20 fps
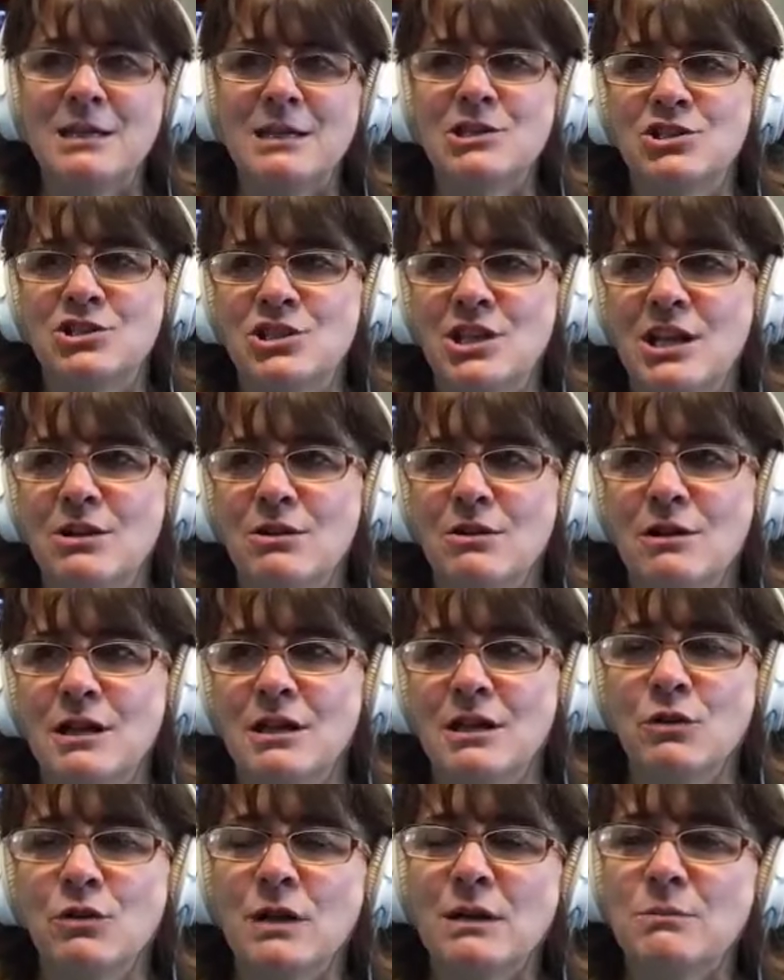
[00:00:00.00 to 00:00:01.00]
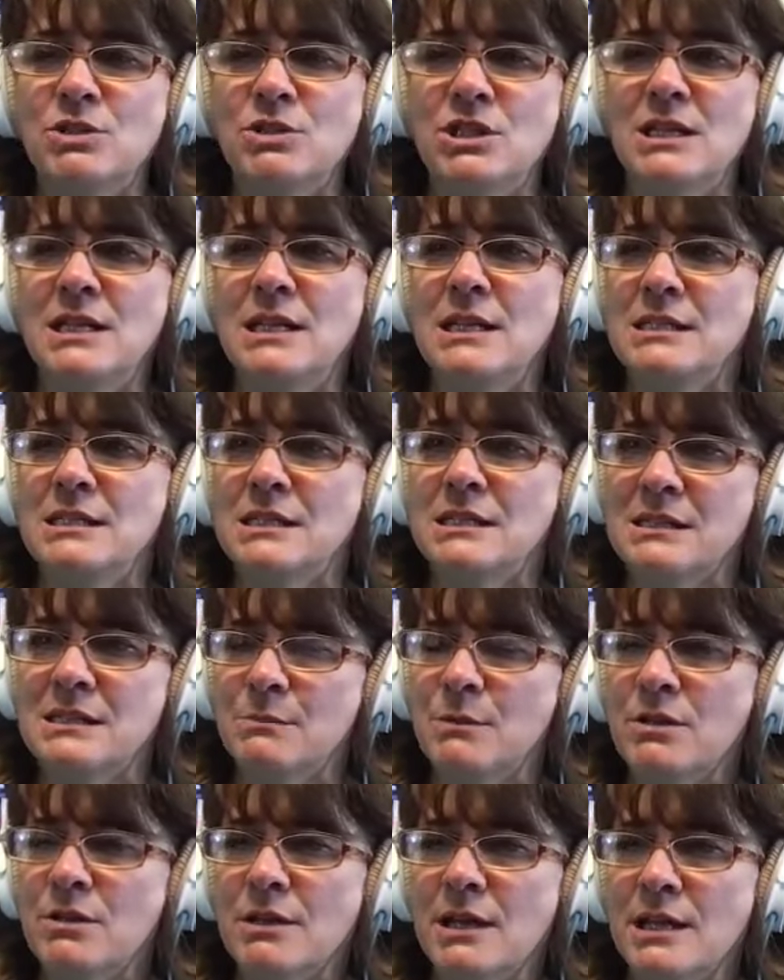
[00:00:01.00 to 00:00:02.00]
cheddar and cream cheese and
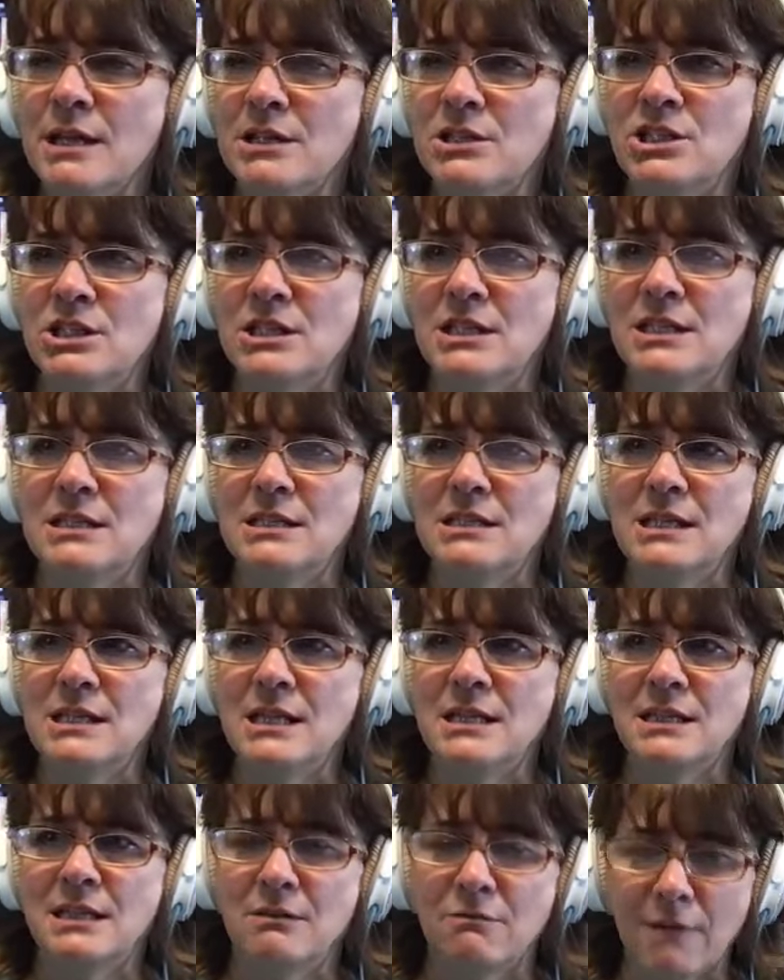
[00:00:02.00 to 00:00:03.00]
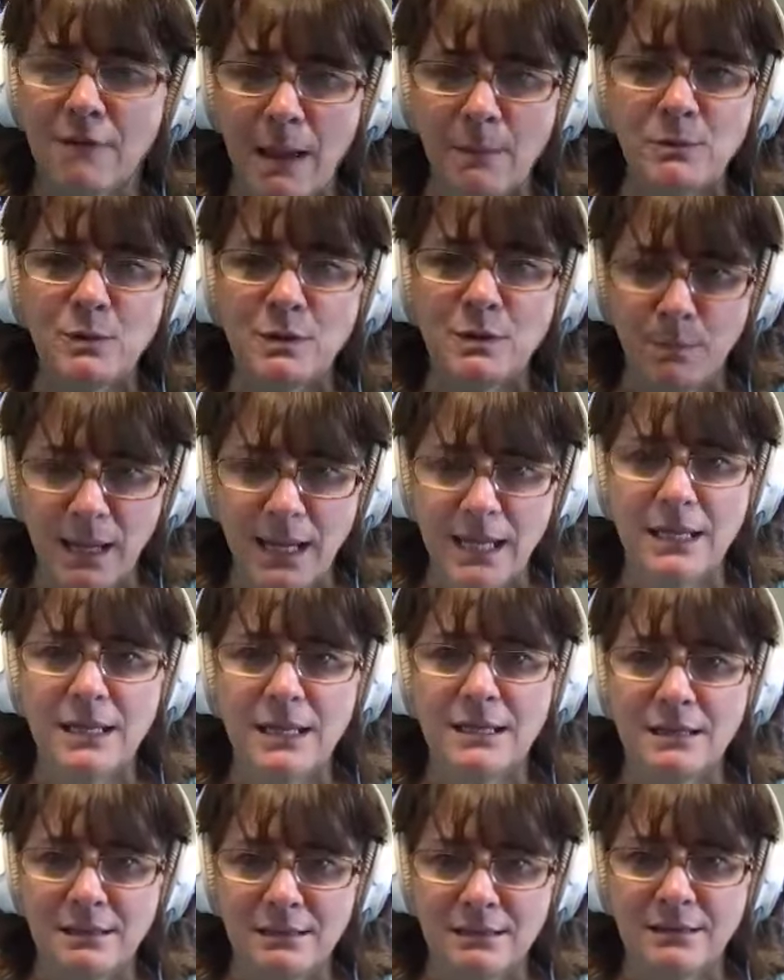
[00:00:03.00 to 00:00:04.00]
some other kind of cheese and then wrapped with
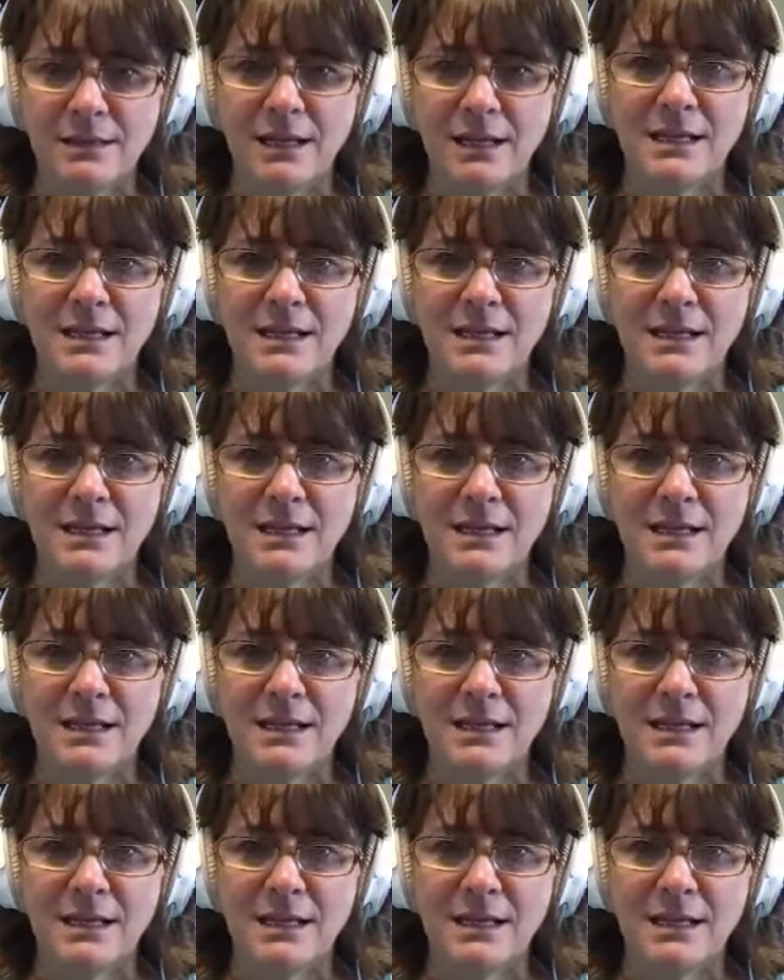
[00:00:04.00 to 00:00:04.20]
bacon